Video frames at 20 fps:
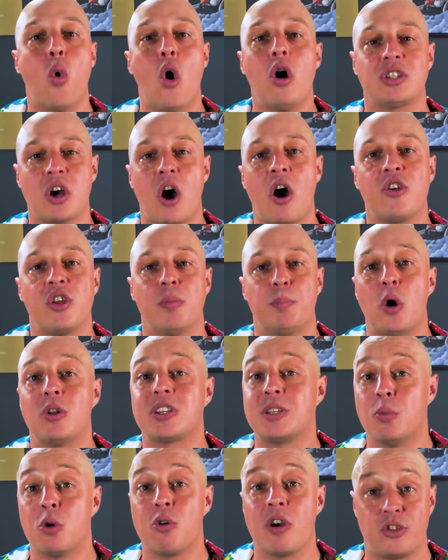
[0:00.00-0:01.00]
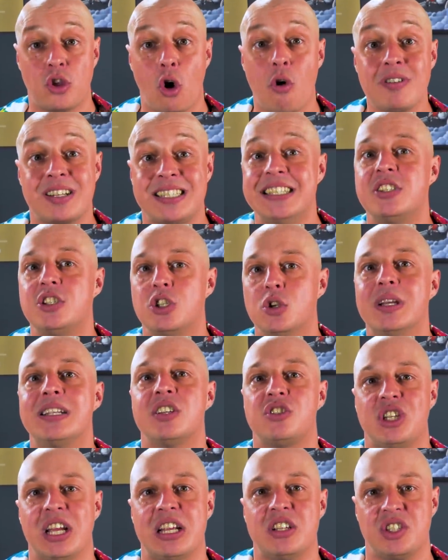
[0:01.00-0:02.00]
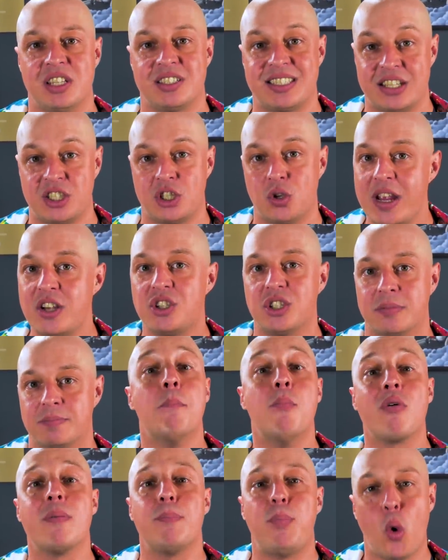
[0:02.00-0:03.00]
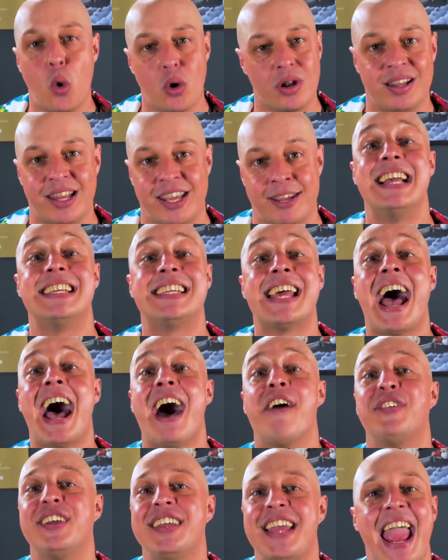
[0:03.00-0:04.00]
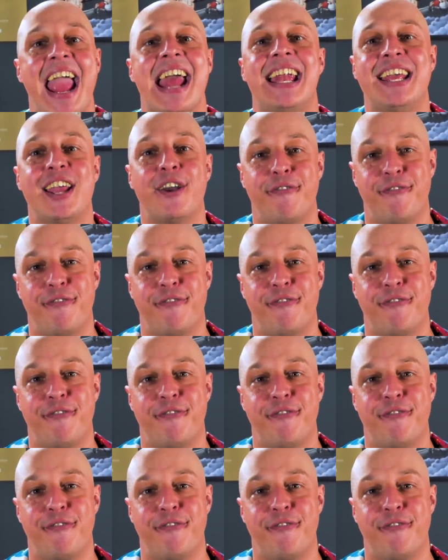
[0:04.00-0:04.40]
What are the Baltimore authorities doing to change the situation? More importantly, is it having any